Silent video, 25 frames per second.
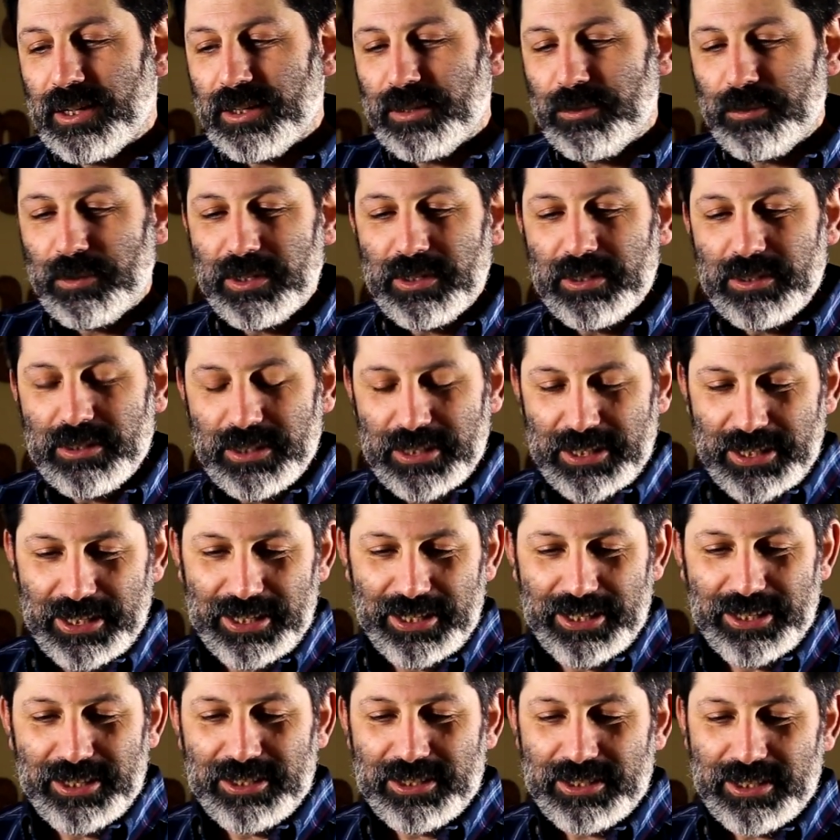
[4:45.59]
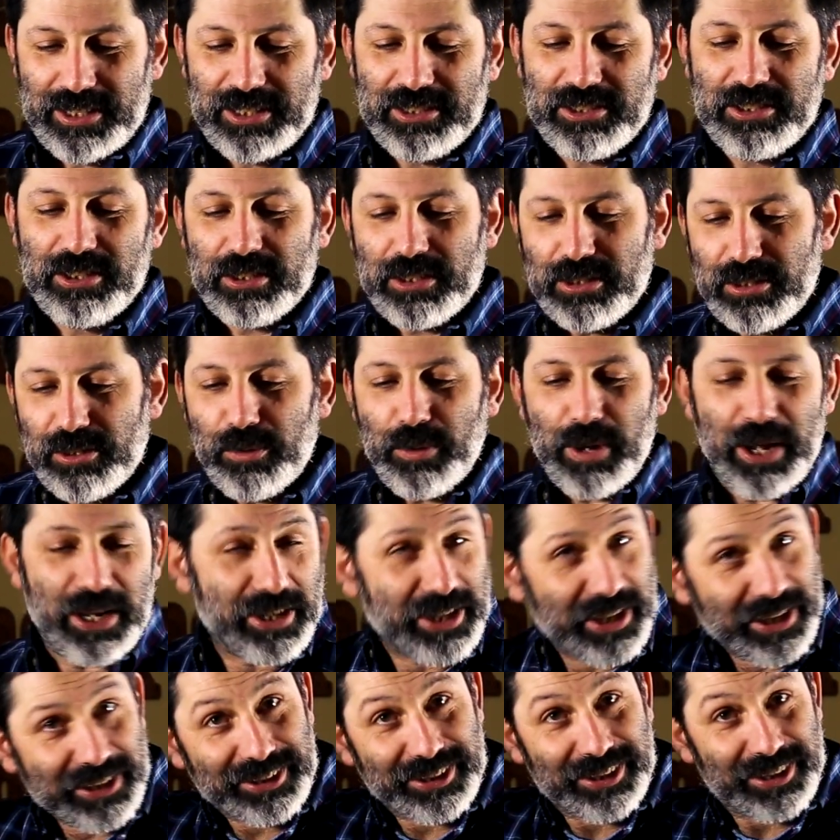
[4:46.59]
Well, it took a little while
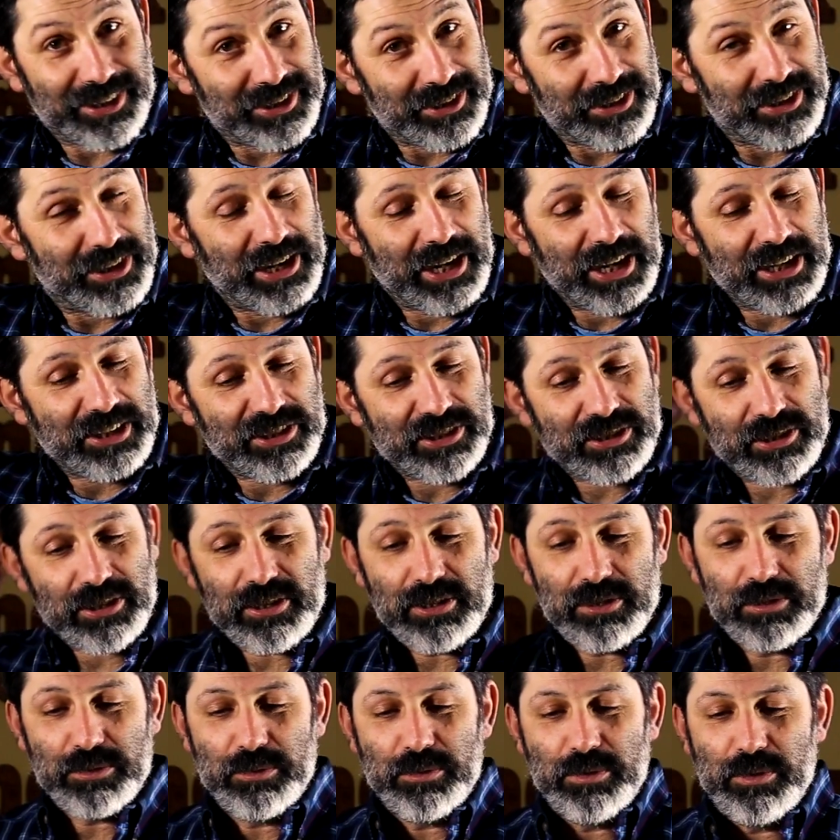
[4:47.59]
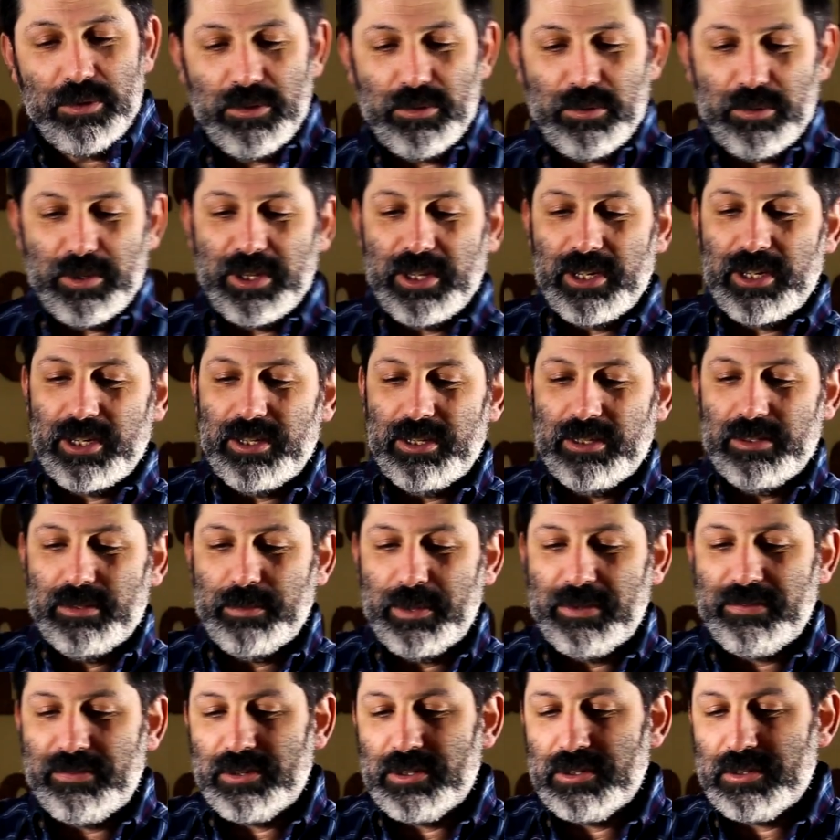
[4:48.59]
to get there. I started with
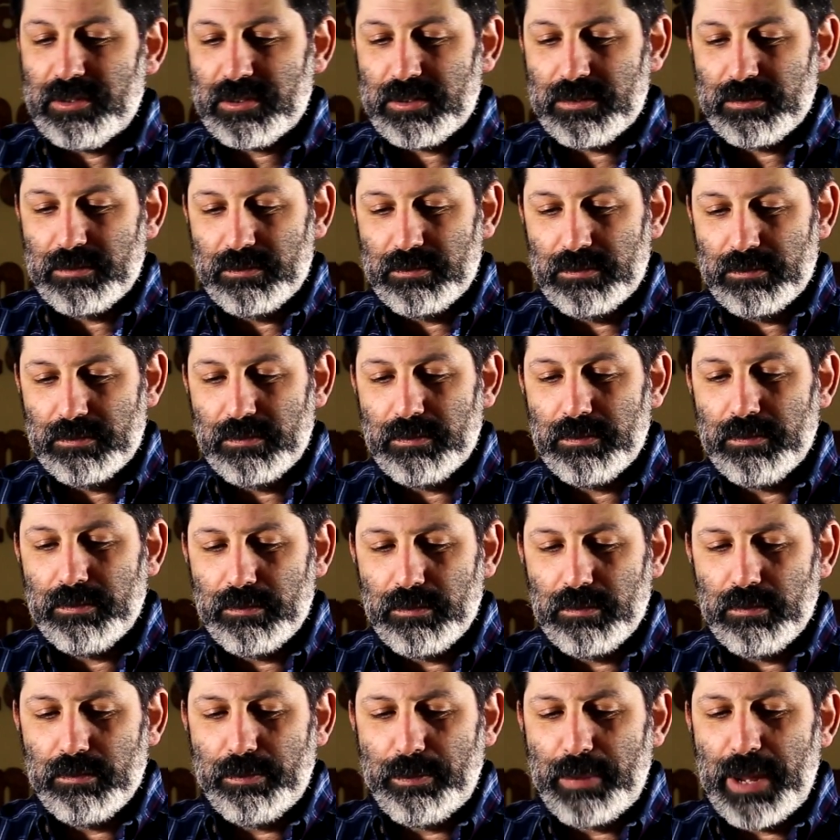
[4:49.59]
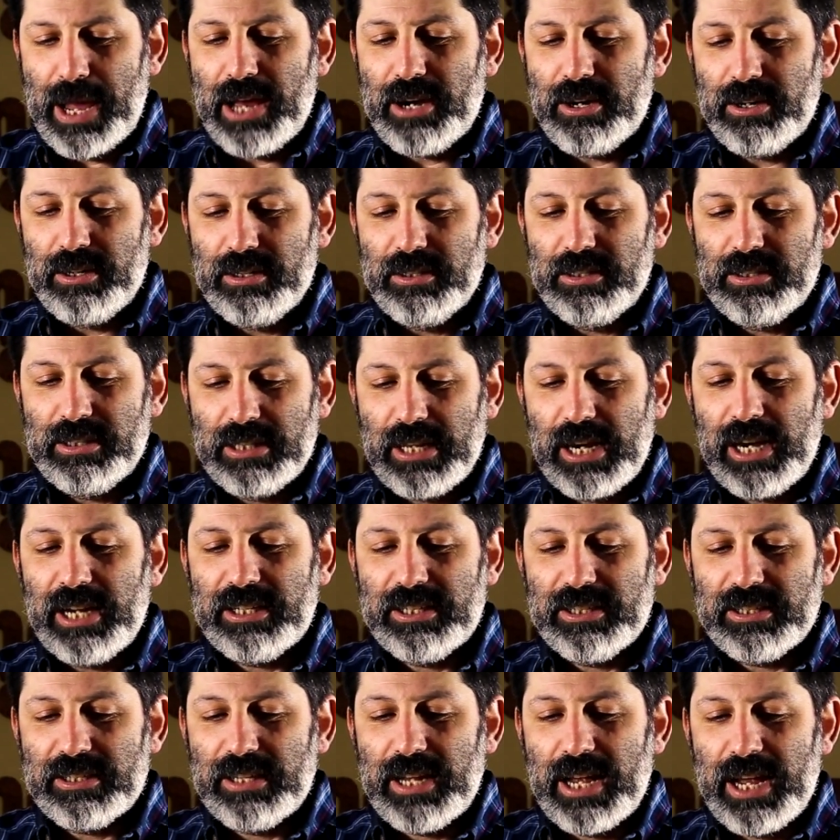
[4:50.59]
my first pattern that I
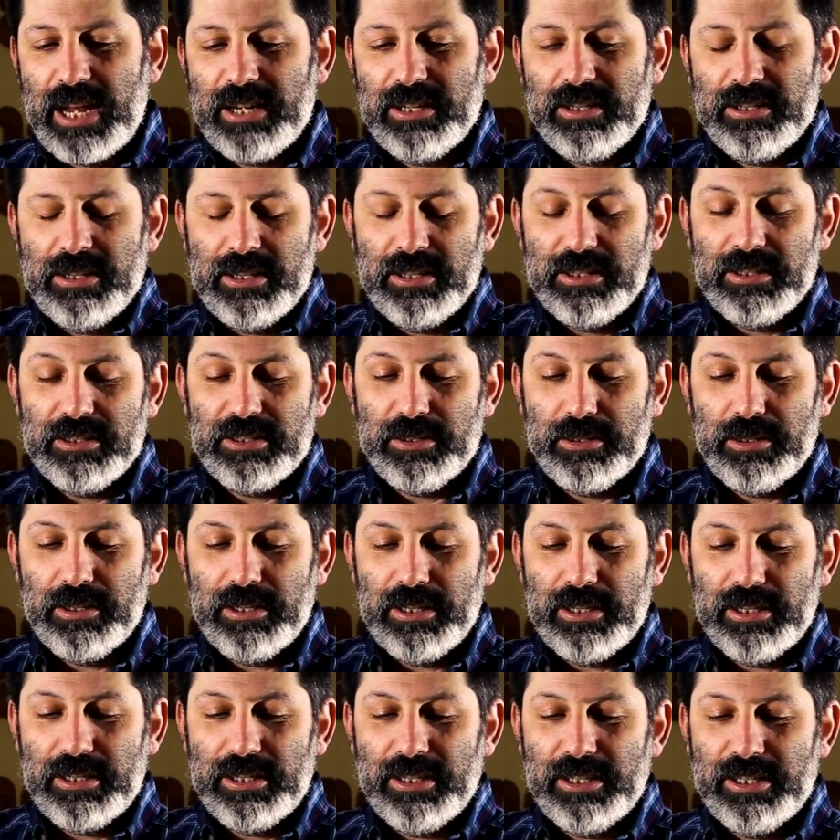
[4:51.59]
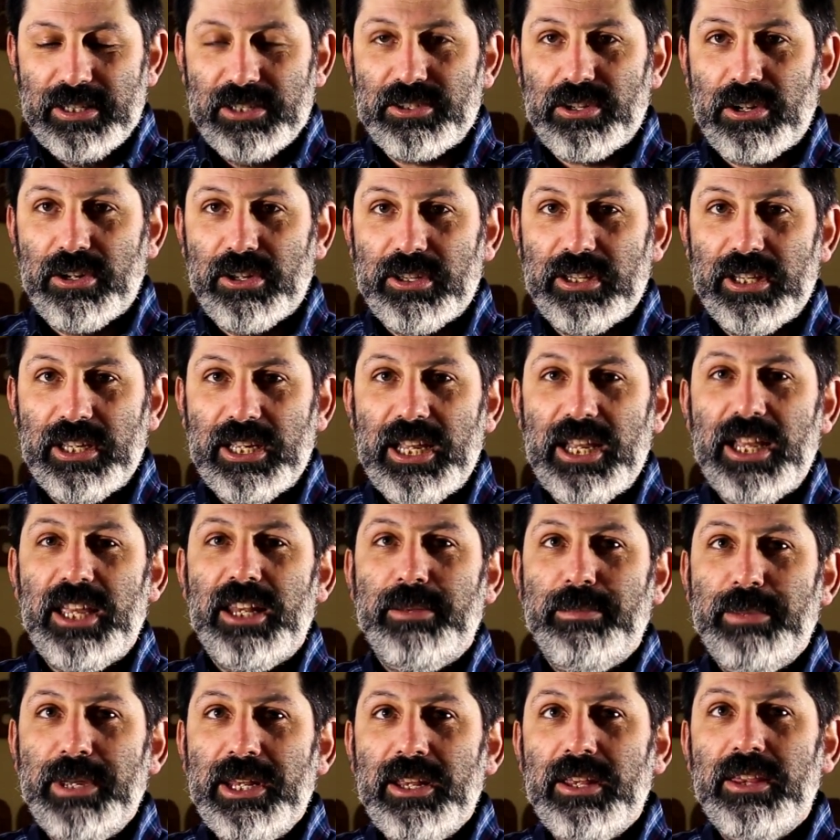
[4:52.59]
designed is called the
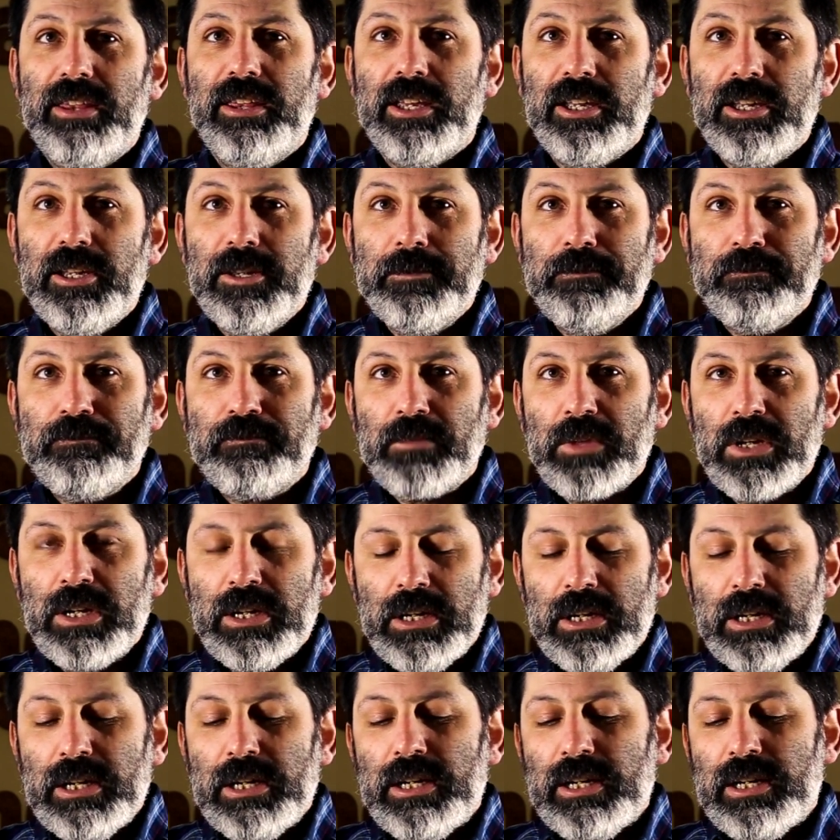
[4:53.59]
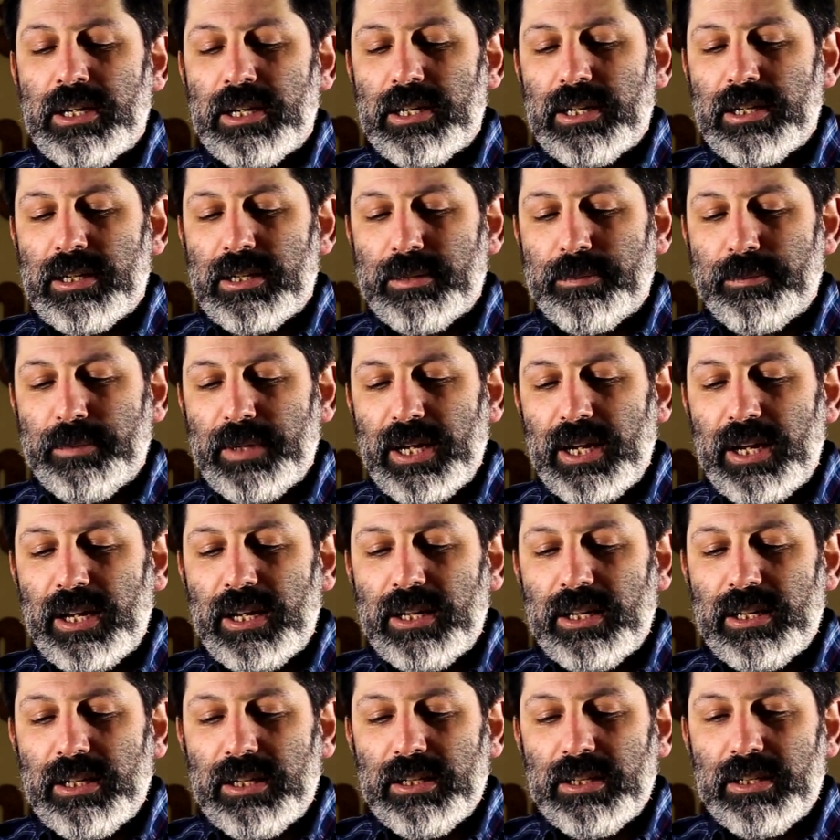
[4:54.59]
Itty Meaty Thingy.
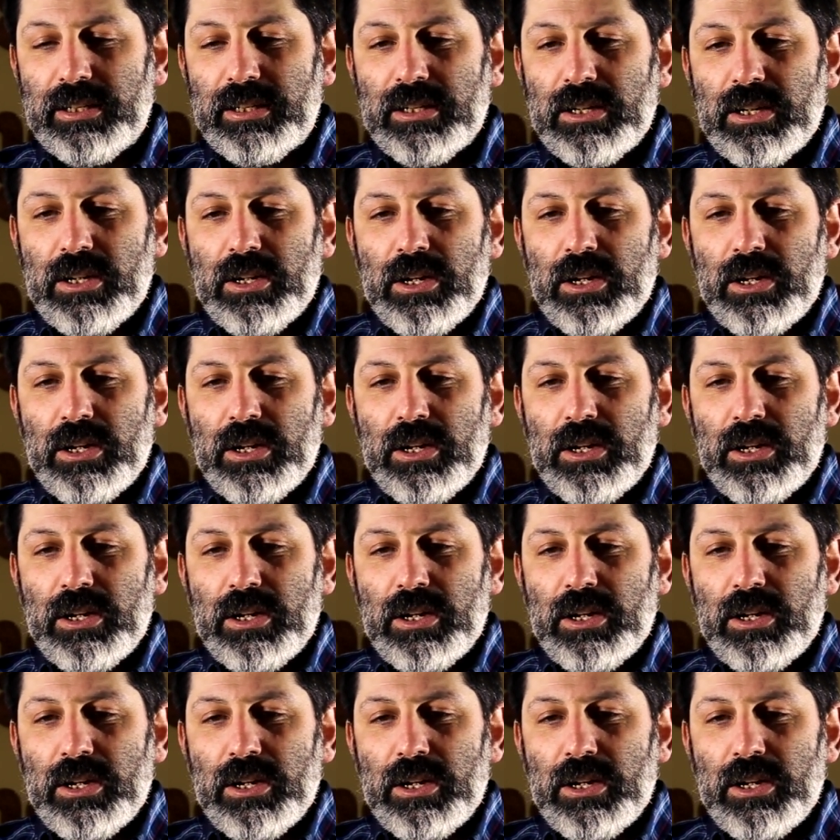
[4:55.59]
And